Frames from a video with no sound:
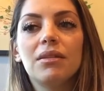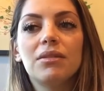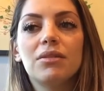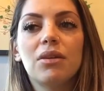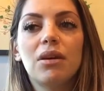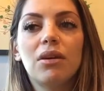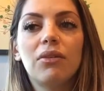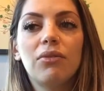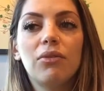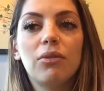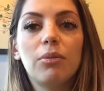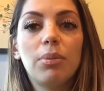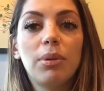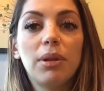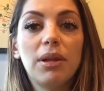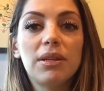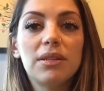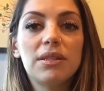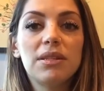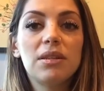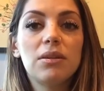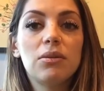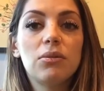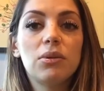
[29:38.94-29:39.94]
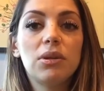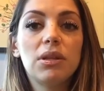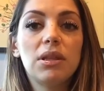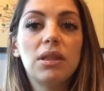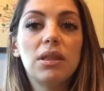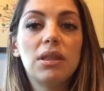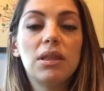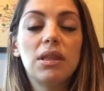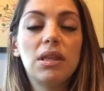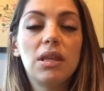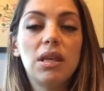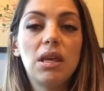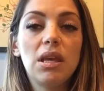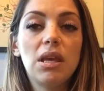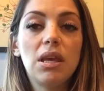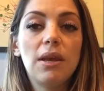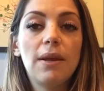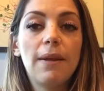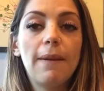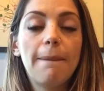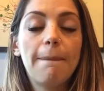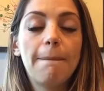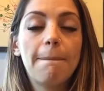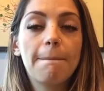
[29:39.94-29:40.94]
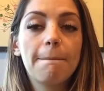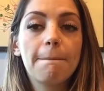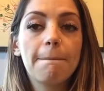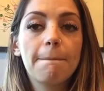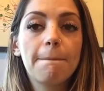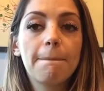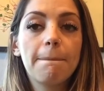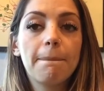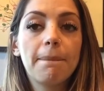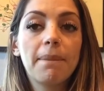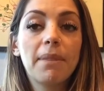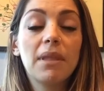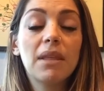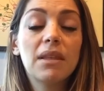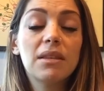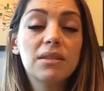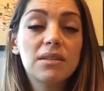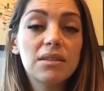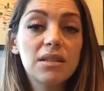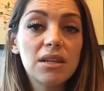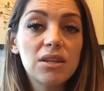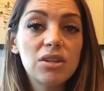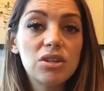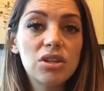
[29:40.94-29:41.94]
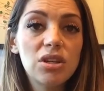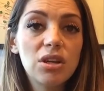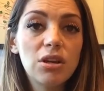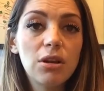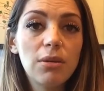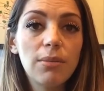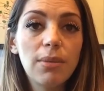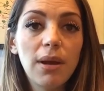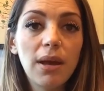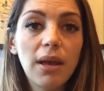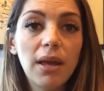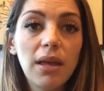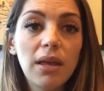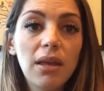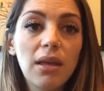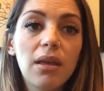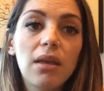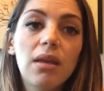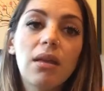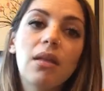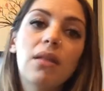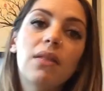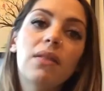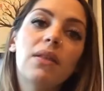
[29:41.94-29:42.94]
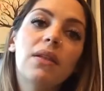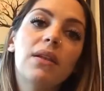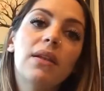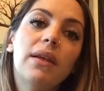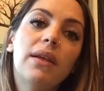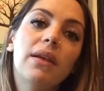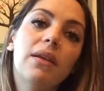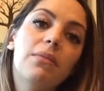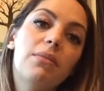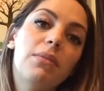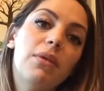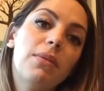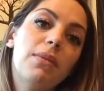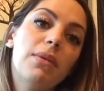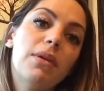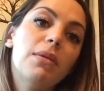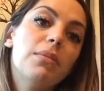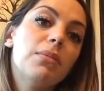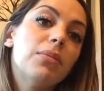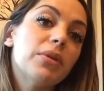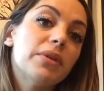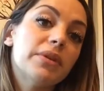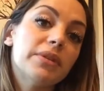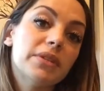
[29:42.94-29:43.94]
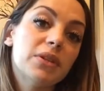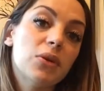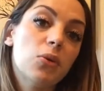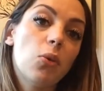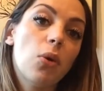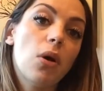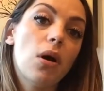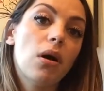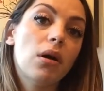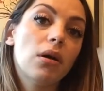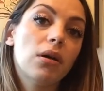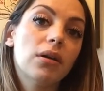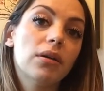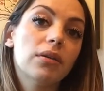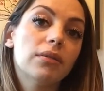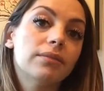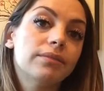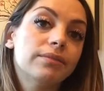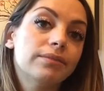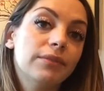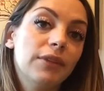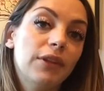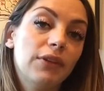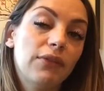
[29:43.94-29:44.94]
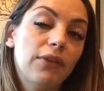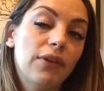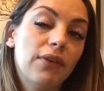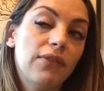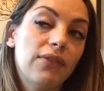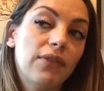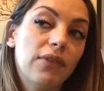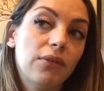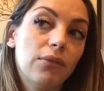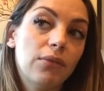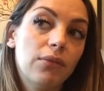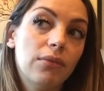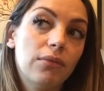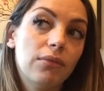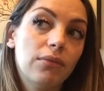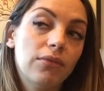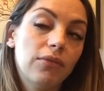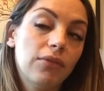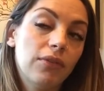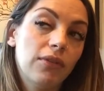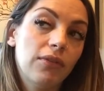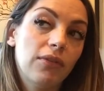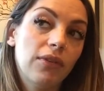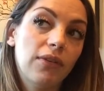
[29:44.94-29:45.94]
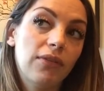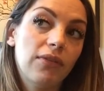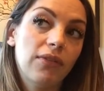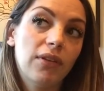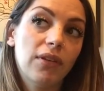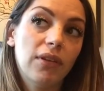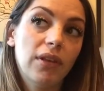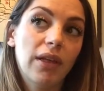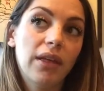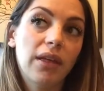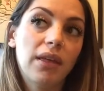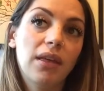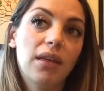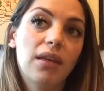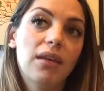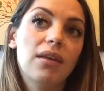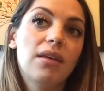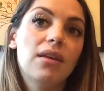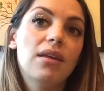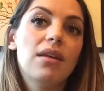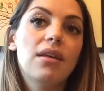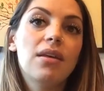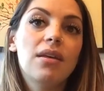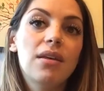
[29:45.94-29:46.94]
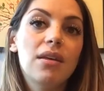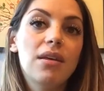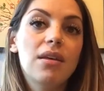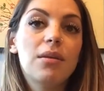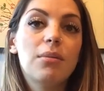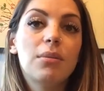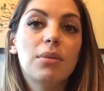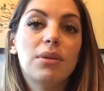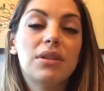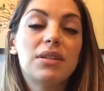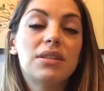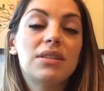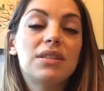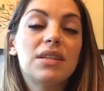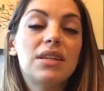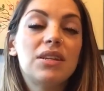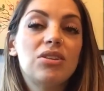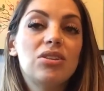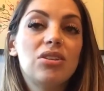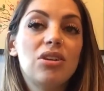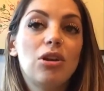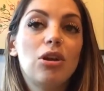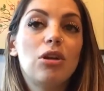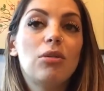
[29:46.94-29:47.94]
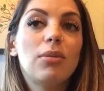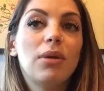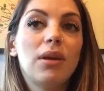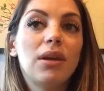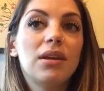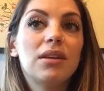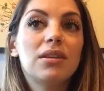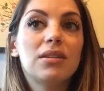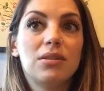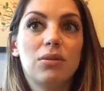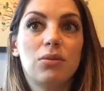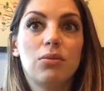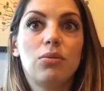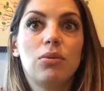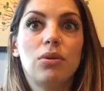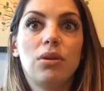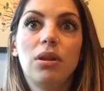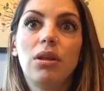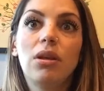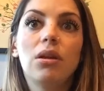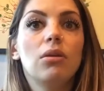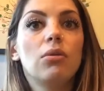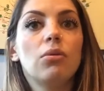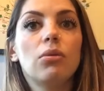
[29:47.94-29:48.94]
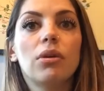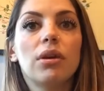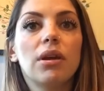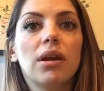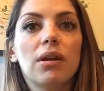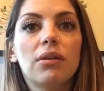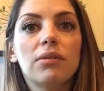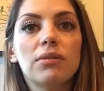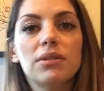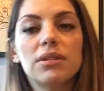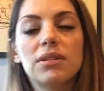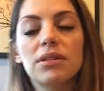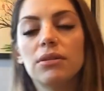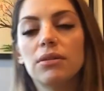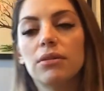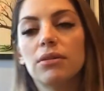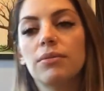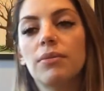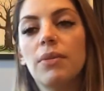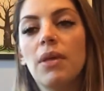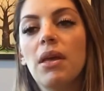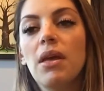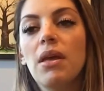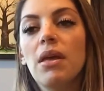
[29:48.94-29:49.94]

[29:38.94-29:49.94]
I've replaced it with the stationary bike, and then like maybe a brisk walk if I feel like it. But the stationary bike is a really good workout still,